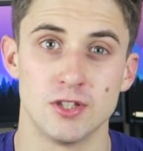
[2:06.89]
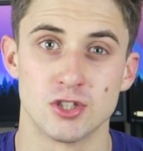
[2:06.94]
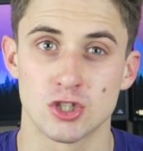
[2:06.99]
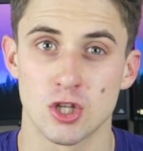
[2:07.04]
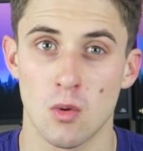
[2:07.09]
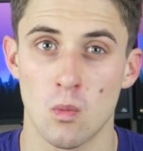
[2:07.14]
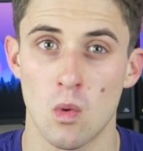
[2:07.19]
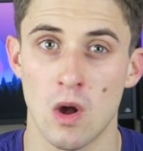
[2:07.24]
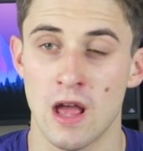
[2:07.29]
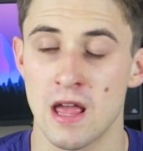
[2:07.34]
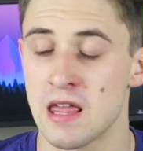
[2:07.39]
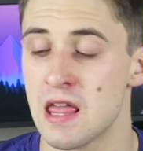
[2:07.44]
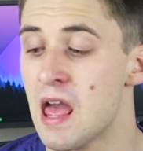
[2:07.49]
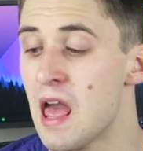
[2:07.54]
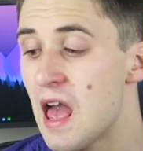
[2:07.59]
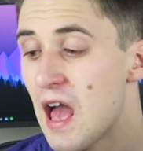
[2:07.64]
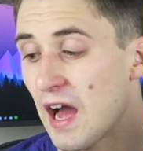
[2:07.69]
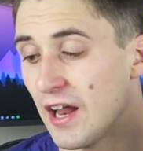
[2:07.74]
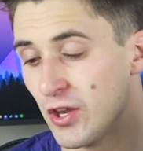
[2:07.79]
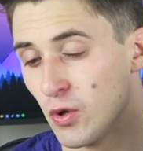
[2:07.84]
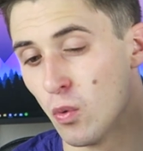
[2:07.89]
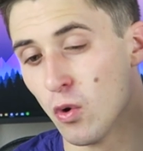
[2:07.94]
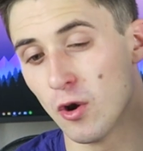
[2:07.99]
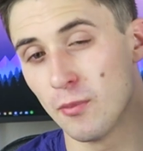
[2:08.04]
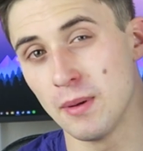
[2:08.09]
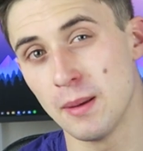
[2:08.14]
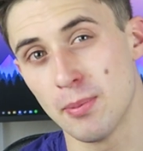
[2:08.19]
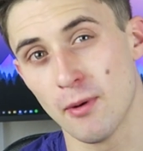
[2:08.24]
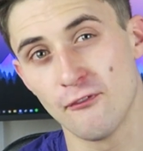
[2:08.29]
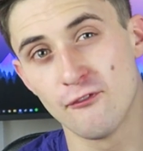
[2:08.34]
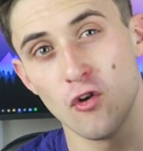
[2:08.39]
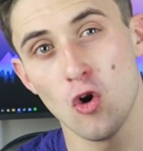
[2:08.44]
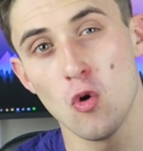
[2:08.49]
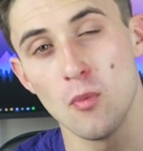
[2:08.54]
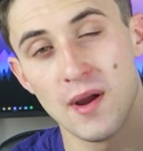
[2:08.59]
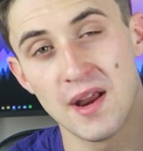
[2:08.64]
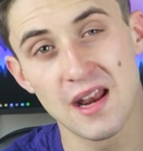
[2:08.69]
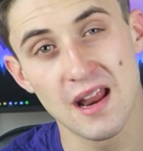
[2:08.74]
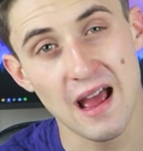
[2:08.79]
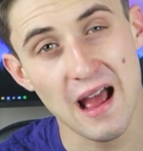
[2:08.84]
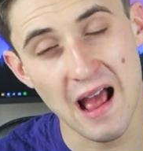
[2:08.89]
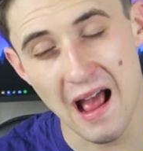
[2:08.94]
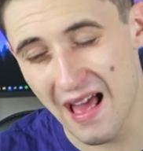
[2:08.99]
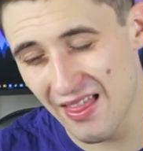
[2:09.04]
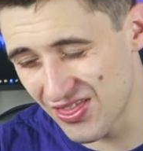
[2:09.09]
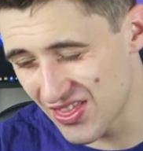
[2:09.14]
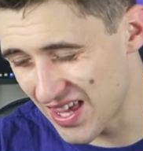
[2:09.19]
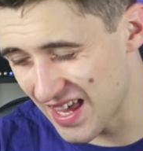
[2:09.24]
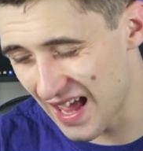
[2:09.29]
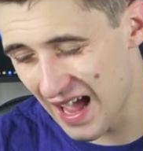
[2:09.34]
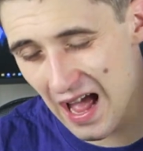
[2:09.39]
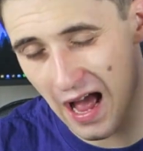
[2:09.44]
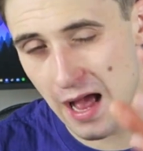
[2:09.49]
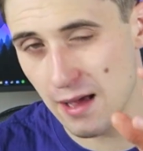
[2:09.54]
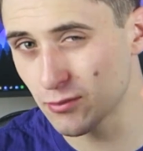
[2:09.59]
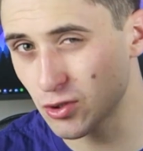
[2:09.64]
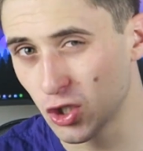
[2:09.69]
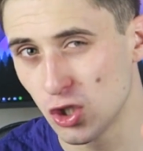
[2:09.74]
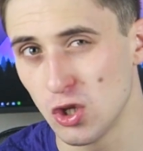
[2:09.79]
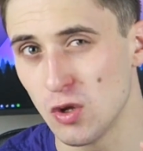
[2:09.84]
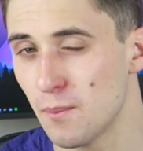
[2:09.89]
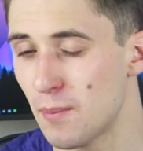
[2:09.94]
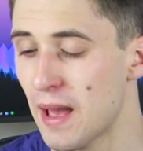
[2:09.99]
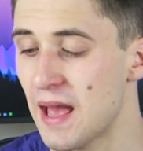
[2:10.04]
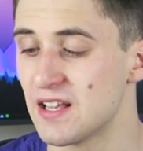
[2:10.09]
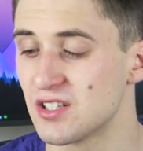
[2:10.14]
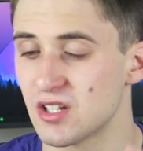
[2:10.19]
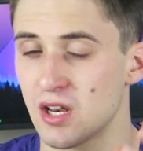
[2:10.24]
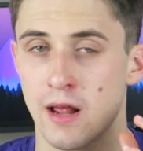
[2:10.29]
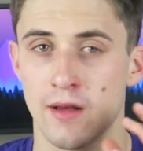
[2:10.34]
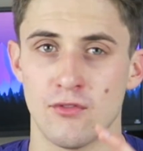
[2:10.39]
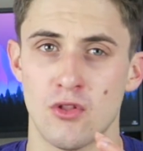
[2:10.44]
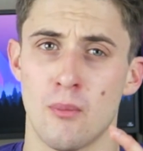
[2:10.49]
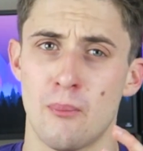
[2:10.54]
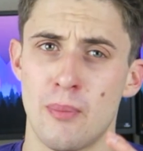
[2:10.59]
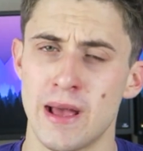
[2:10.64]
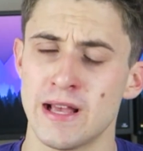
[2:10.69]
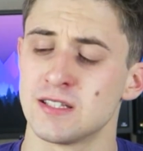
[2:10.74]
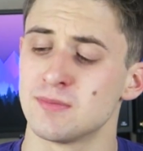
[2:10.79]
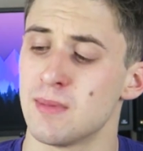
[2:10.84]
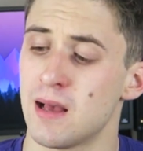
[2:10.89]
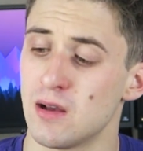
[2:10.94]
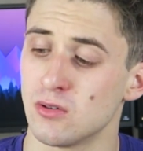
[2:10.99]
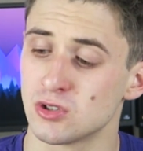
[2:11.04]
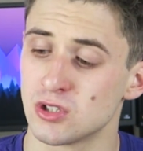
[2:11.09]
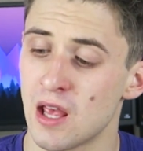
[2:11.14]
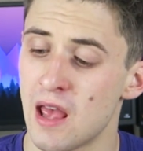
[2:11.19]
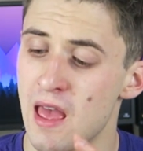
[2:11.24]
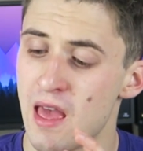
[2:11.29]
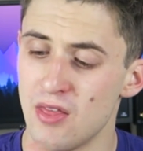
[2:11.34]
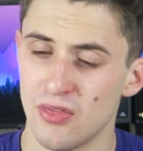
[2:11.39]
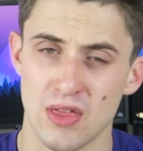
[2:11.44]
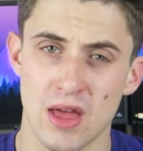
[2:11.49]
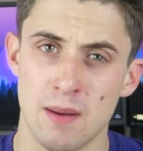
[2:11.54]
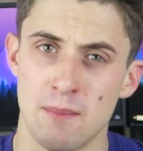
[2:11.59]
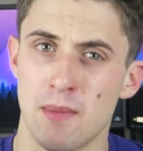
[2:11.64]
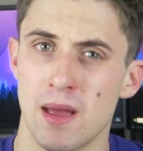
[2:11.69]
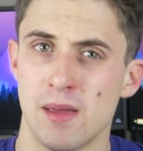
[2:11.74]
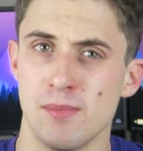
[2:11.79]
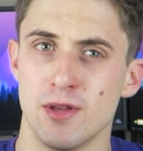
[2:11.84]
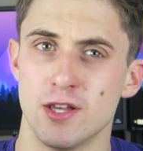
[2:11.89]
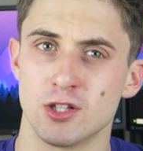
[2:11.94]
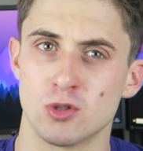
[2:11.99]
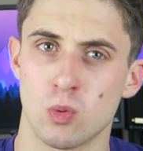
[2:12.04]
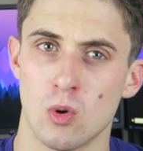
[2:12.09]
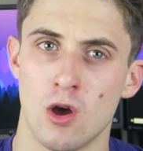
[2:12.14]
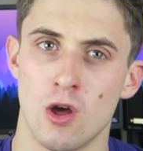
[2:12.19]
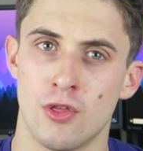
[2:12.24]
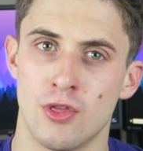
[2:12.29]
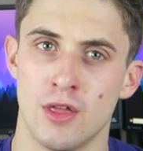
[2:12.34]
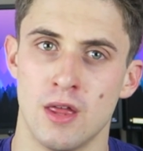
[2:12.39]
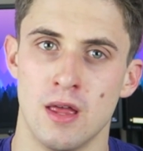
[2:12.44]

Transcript: in some way, and you want to be performing the absolute best and have the best mouse, then maybe it's worth